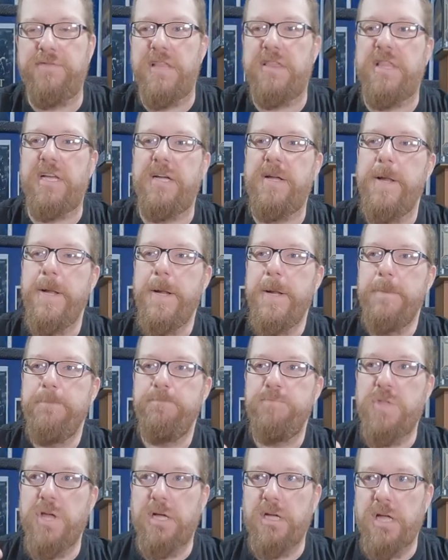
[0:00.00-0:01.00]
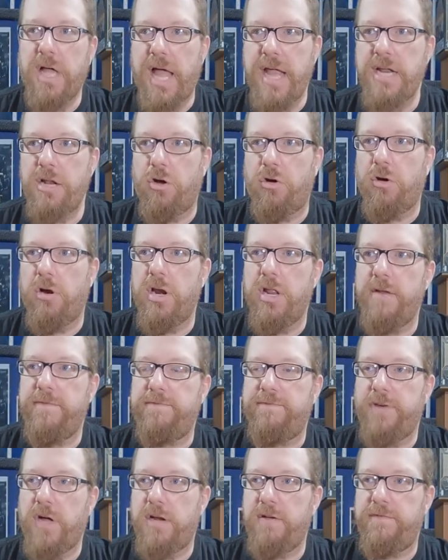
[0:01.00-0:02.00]
of it, the the lighthearted
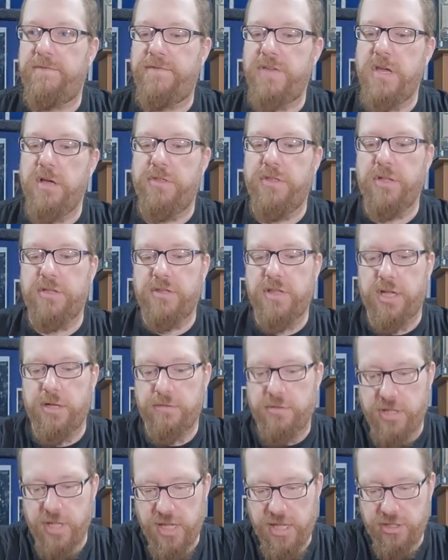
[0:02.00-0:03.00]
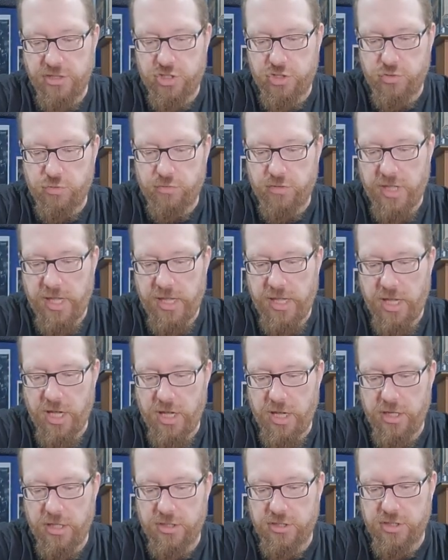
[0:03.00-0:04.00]
fun feel, the the the the
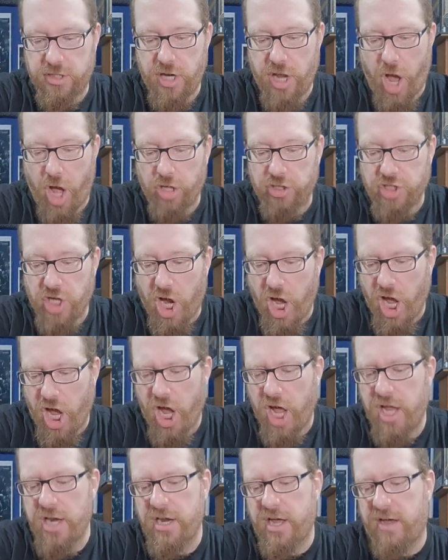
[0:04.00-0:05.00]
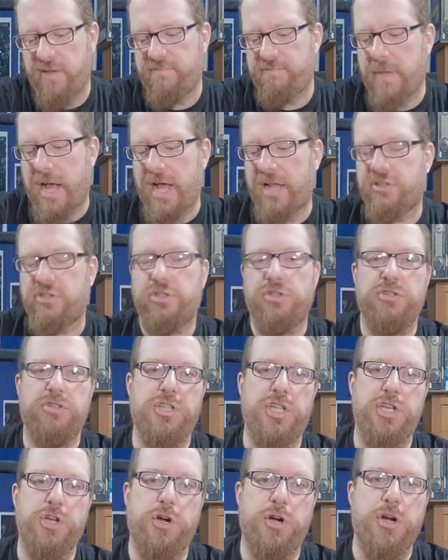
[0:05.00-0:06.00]
ton of monsters that